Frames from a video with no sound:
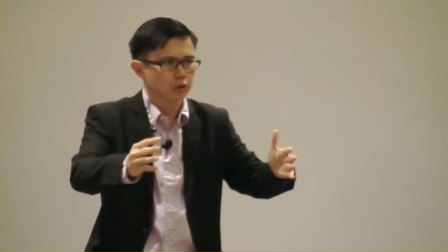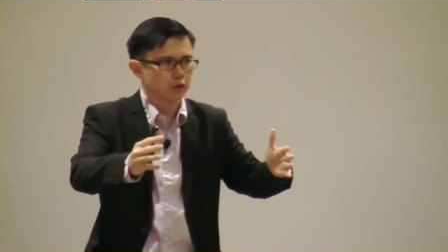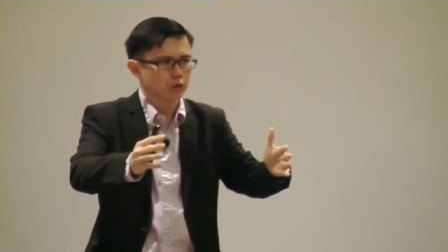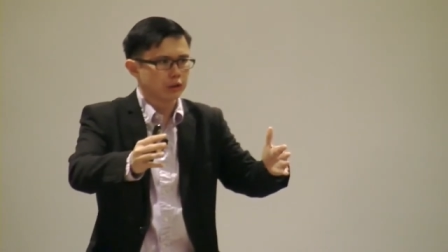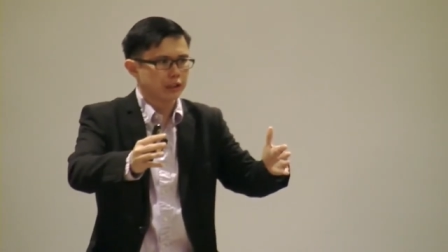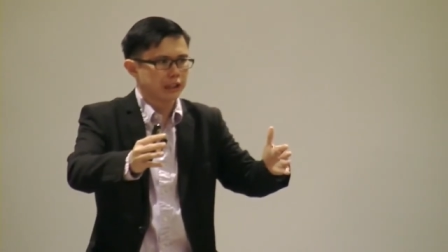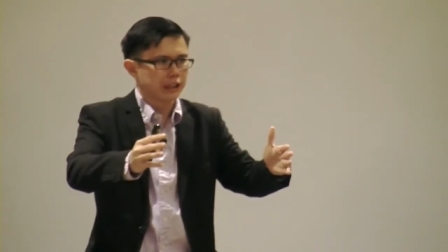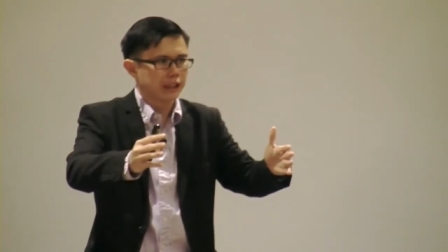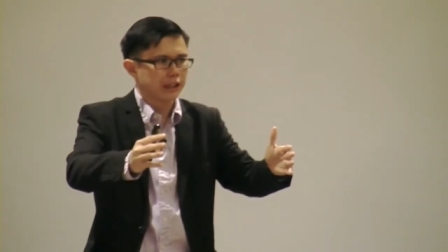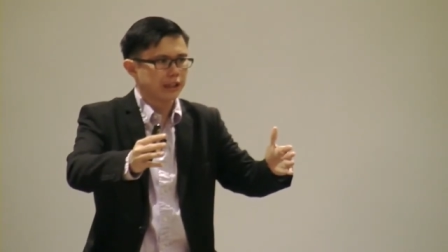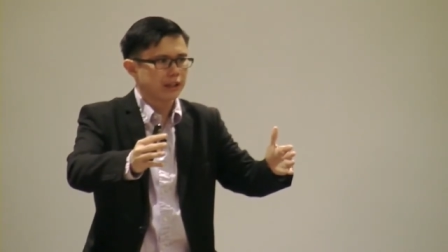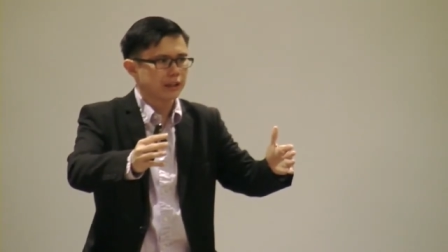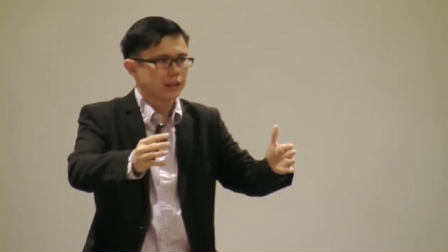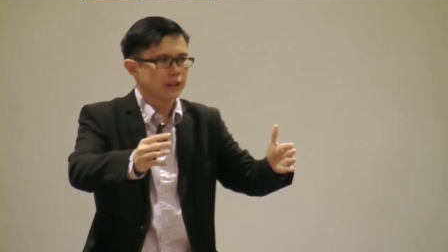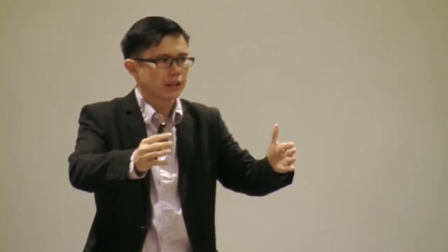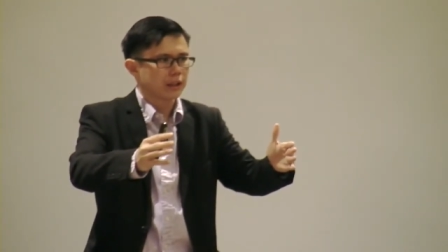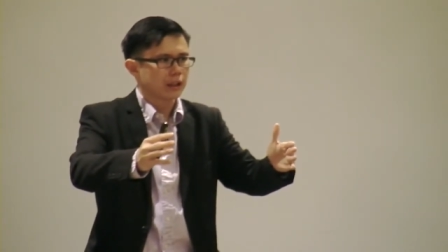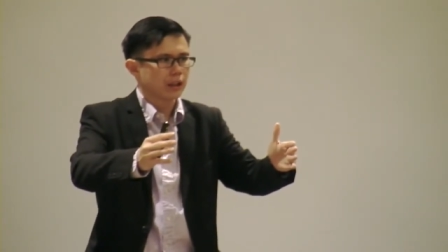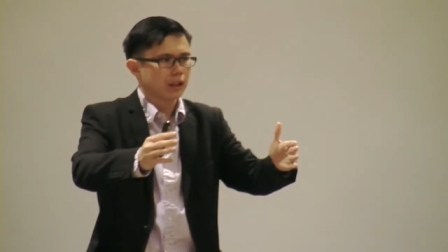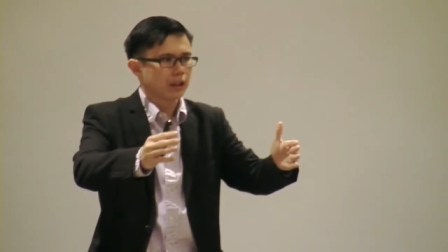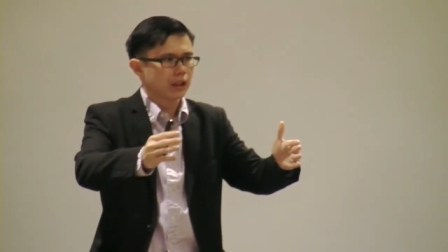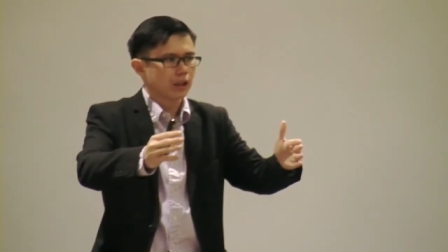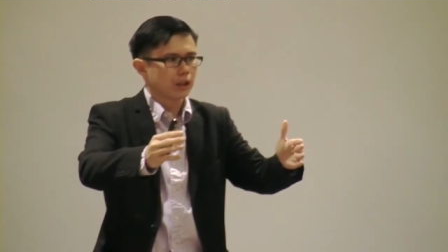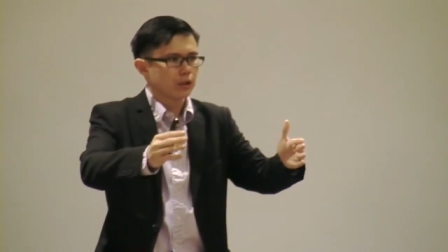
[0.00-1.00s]
today
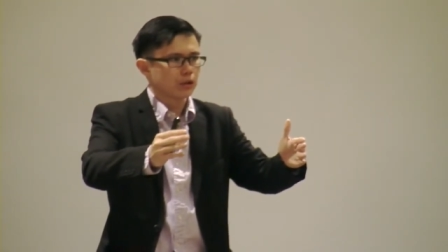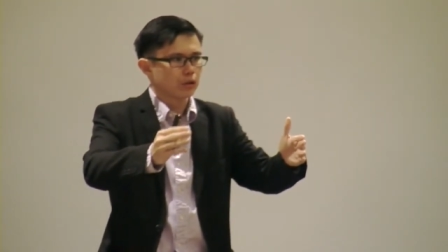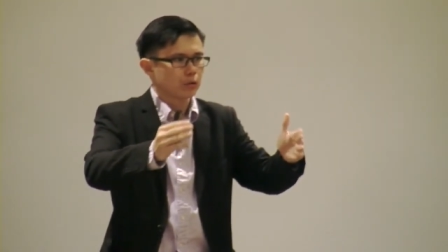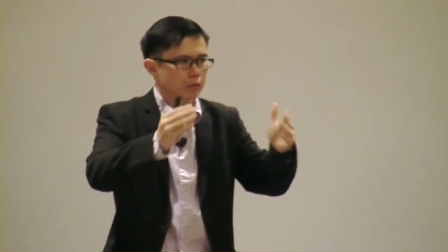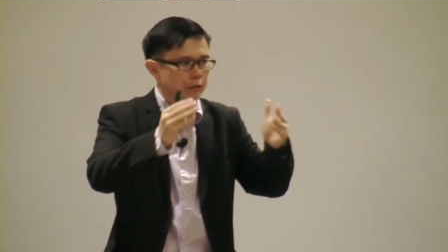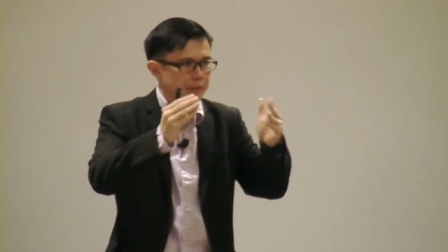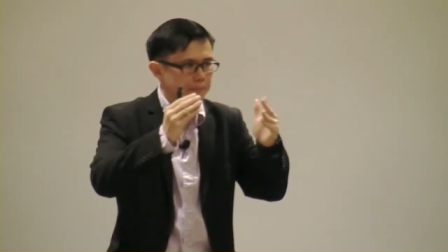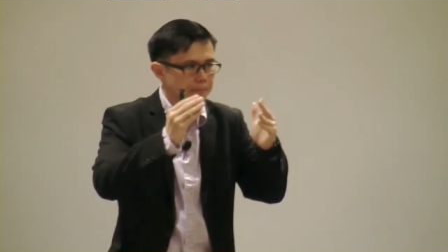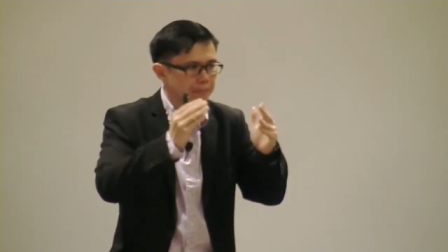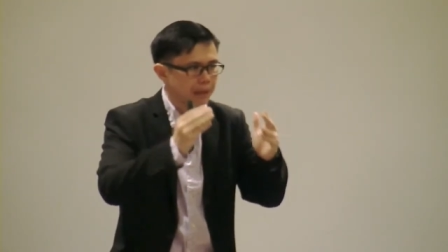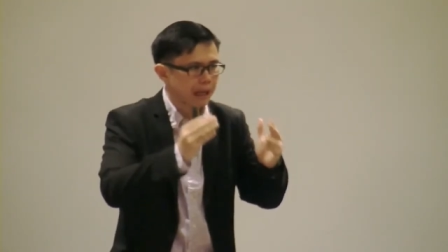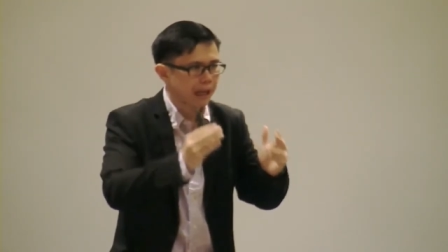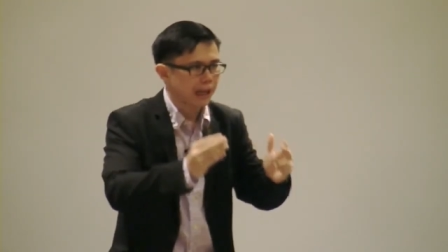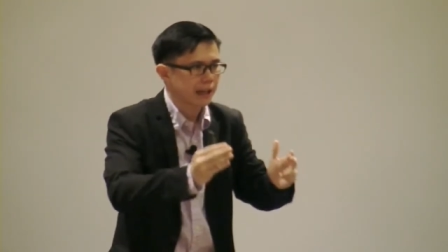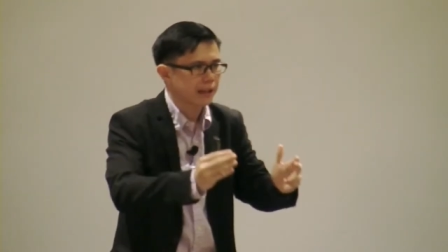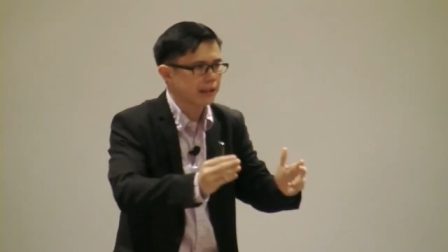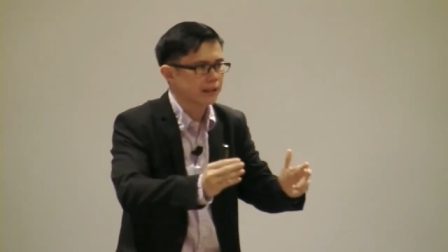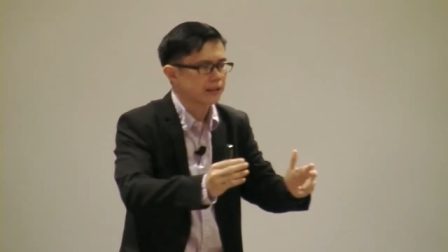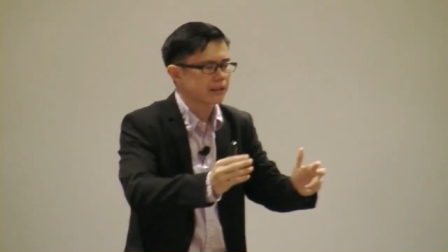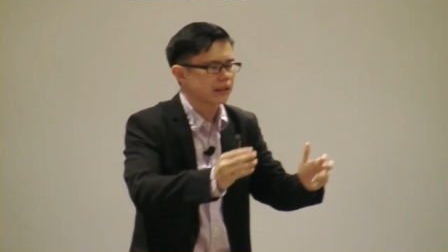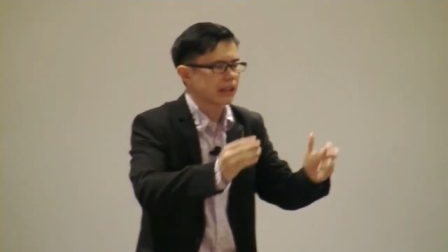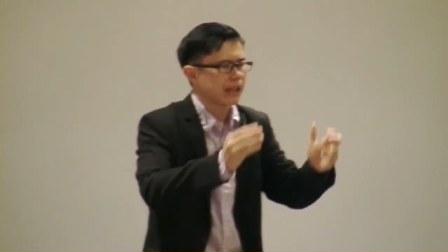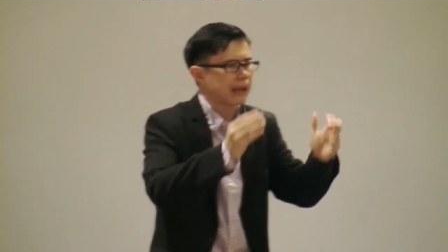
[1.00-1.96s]
to repent